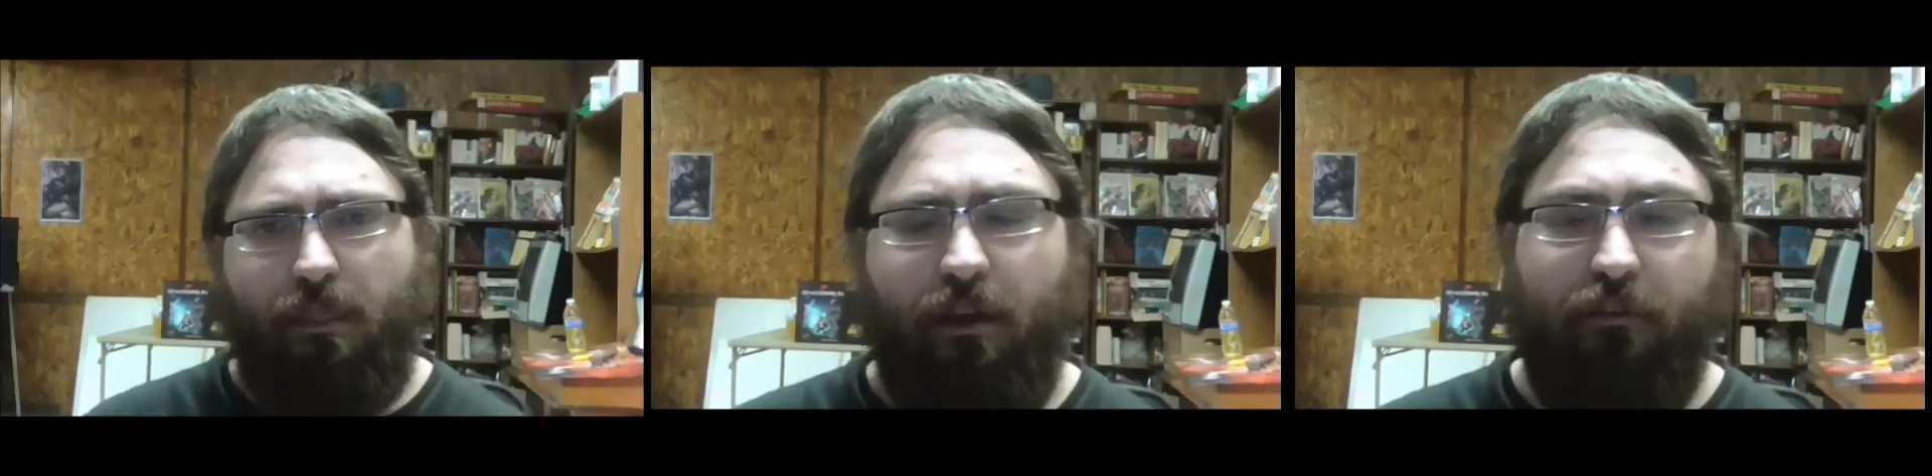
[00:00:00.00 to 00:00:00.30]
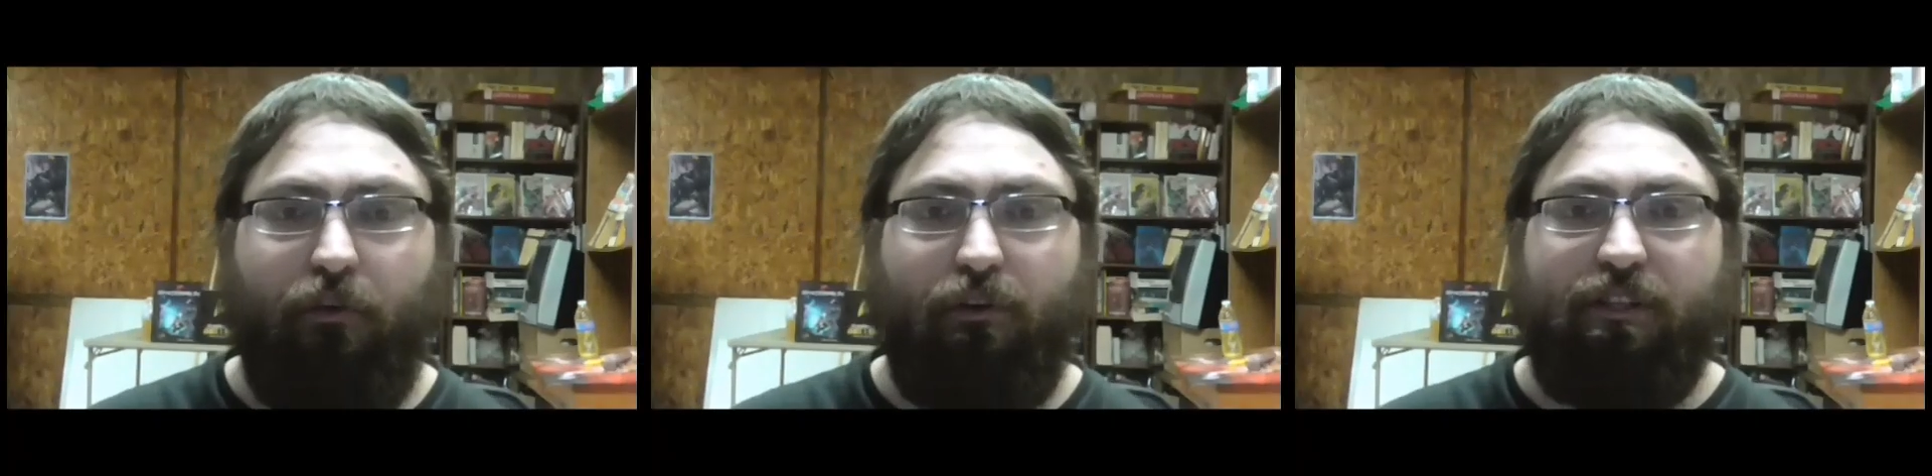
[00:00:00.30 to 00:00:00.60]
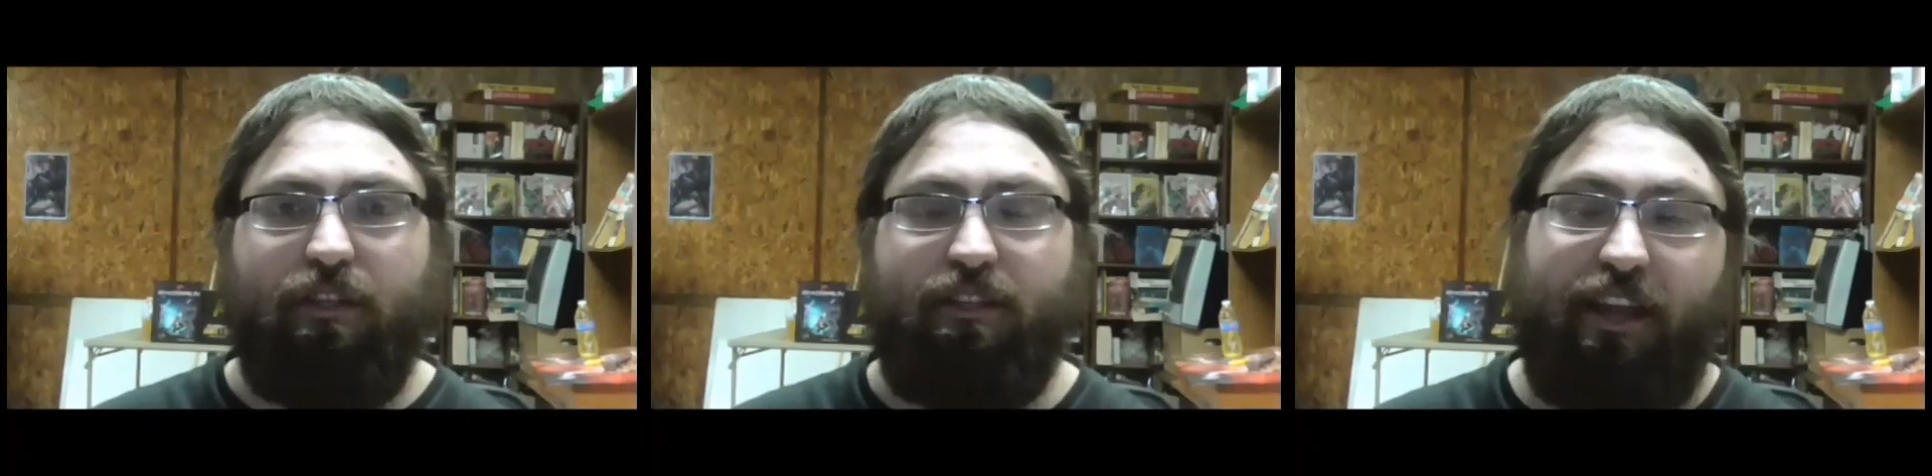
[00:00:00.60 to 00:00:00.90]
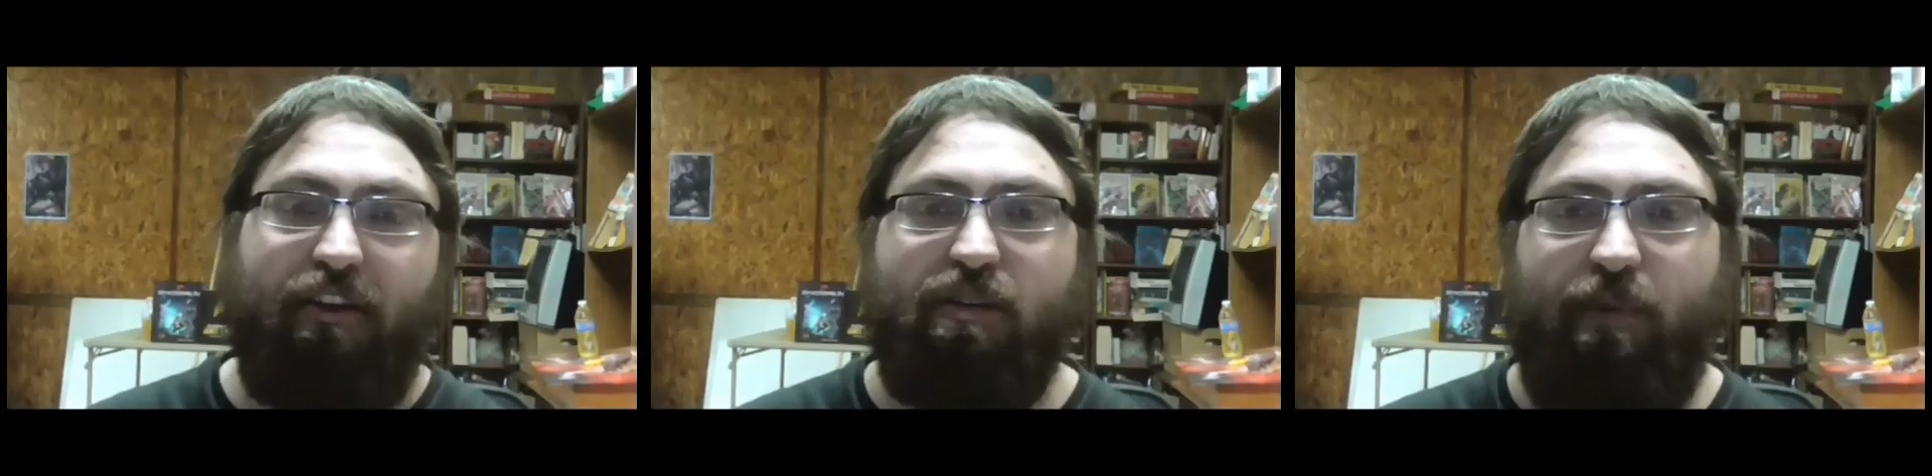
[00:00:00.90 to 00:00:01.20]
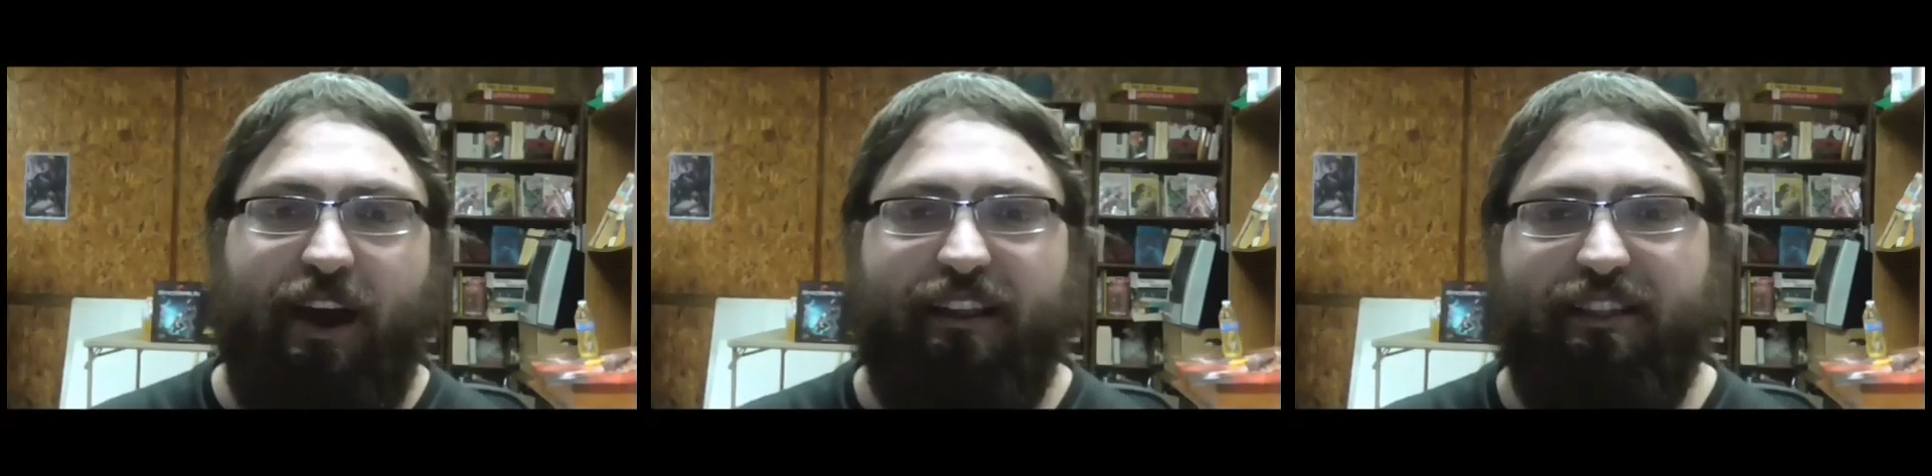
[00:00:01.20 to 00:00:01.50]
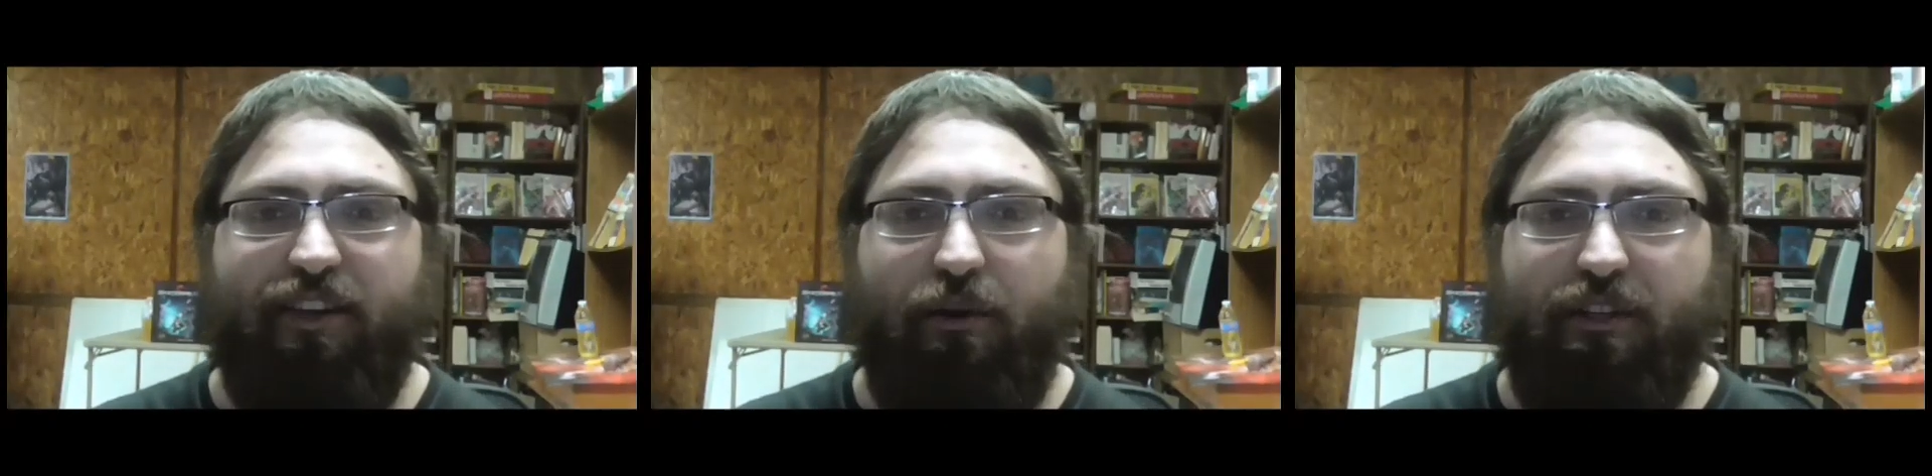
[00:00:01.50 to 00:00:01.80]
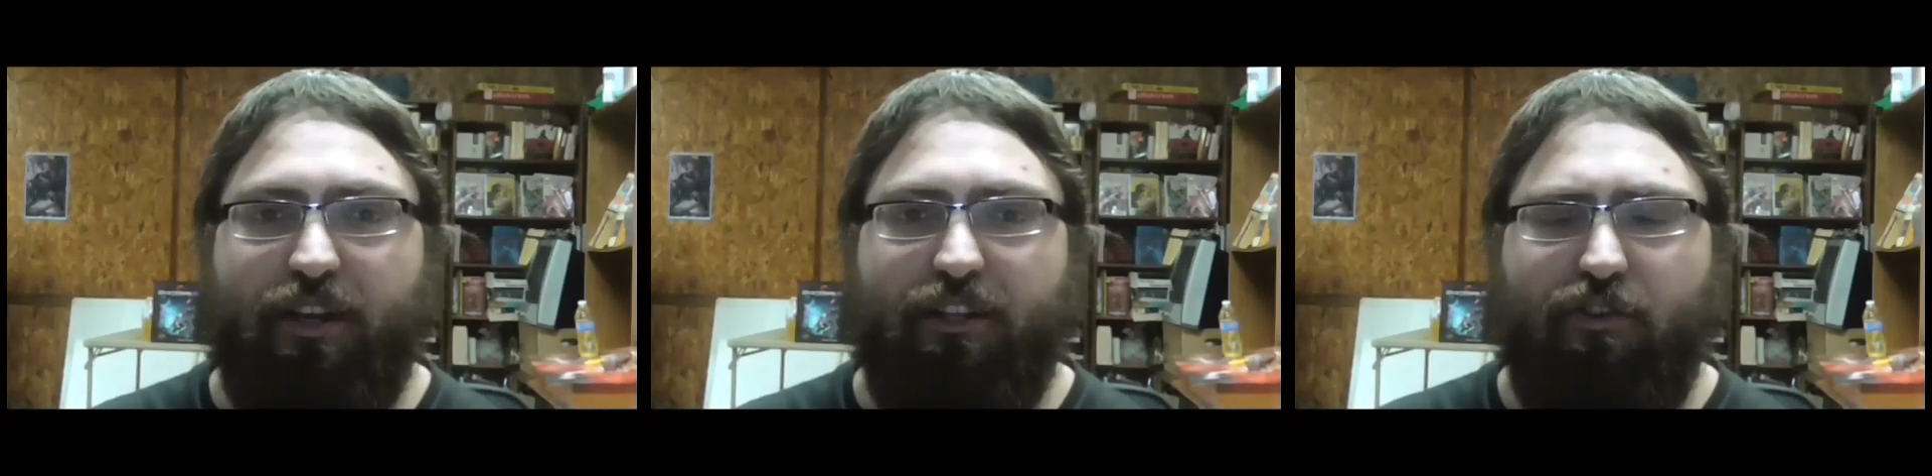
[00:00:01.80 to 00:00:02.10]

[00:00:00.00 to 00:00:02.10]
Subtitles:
And of course, Skinner's back. That's always good.